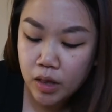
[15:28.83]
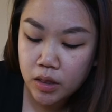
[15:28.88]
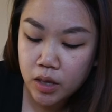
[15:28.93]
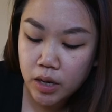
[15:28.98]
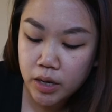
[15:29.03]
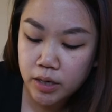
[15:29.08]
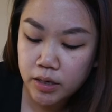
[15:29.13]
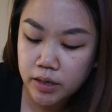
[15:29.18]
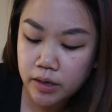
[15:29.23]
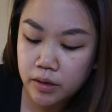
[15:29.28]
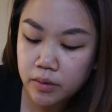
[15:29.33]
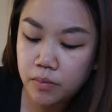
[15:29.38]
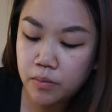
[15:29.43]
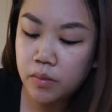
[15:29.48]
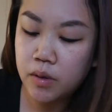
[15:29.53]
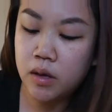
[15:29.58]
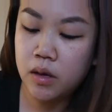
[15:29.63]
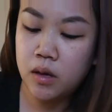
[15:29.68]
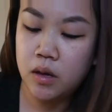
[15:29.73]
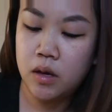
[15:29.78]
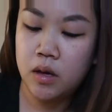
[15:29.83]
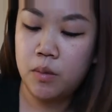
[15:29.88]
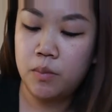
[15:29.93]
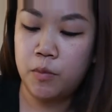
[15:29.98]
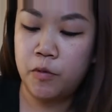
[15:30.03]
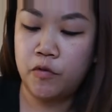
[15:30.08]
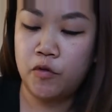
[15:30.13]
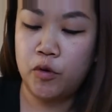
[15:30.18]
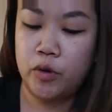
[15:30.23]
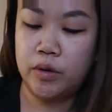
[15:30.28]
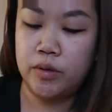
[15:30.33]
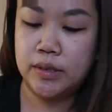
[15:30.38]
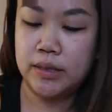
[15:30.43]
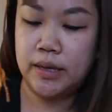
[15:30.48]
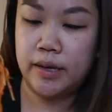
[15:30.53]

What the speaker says: that he did before it was